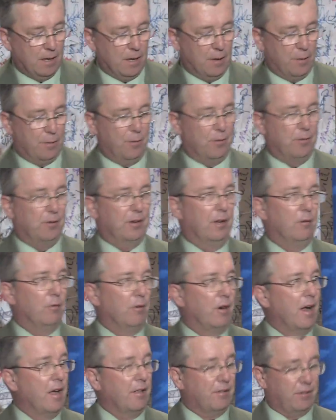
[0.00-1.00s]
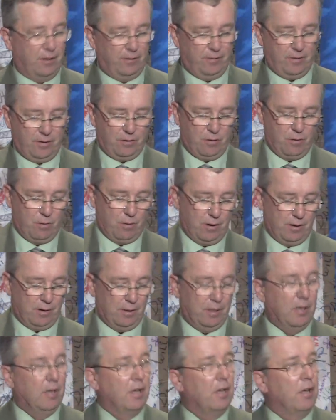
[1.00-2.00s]
And thirdly, we're asking the
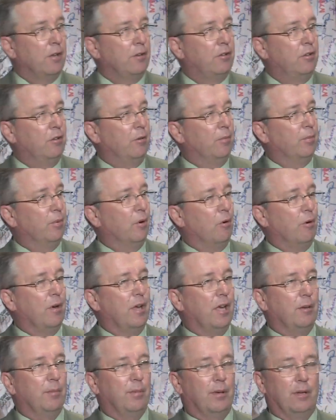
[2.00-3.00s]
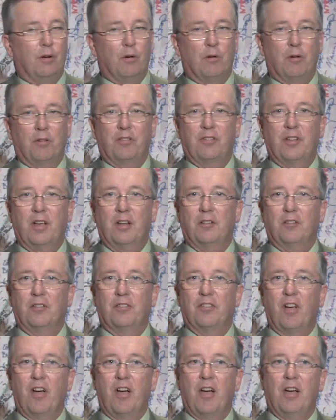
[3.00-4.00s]
court to prohibit or set
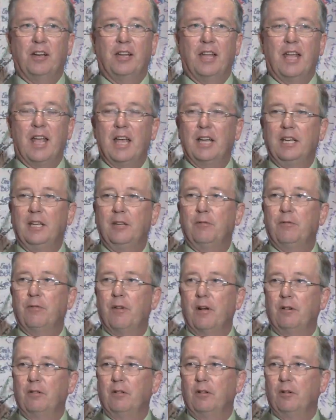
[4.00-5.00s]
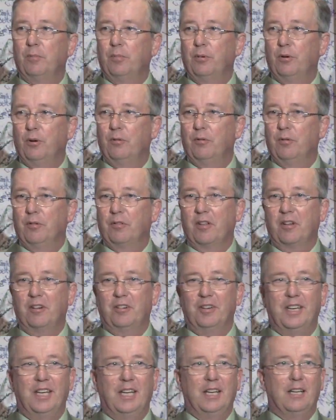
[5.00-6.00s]
aside any federal approvals that
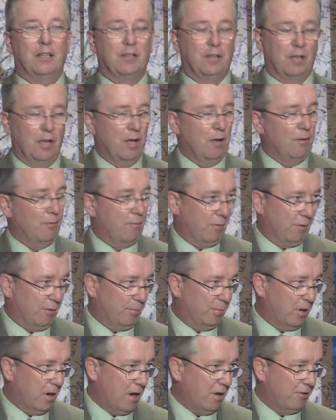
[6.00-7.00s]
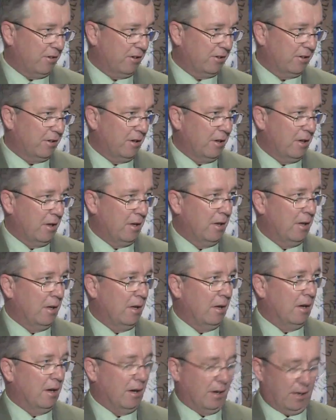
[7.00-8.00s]
are needed for the project
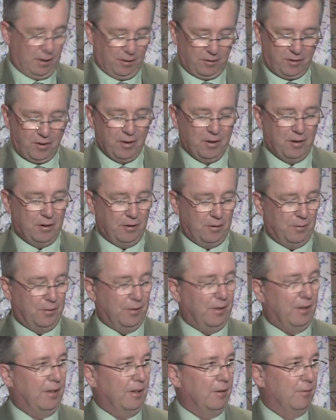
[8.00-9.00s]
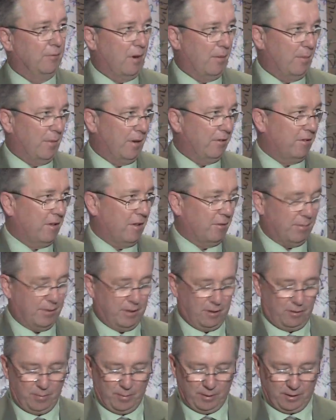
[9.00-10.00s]
until the environmental
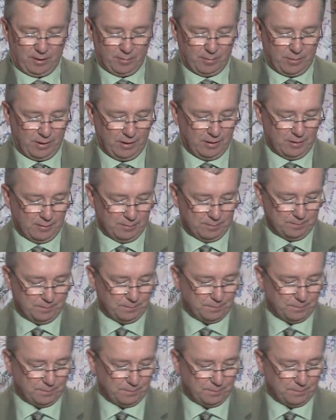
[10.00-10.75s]
assessment has been completed.